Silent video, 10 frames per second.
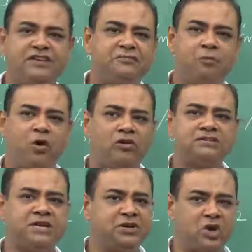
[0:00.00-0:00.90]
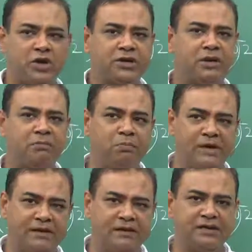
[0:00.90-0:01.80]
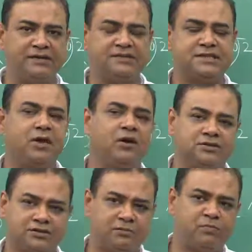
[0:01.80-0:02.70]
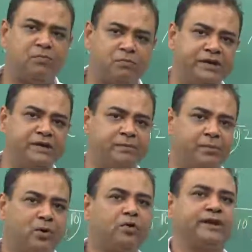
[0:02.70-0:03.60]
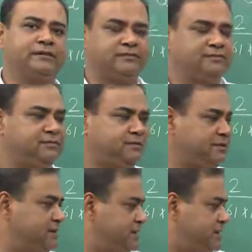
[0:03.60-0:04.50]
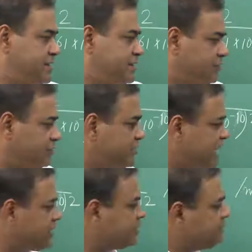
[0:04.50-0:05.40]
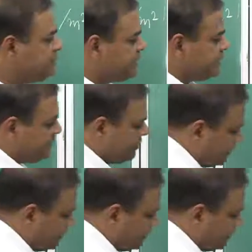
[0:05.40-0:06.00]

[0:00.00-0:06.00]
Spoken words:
These bonds are not completely dislodged or completely broken. So, there could be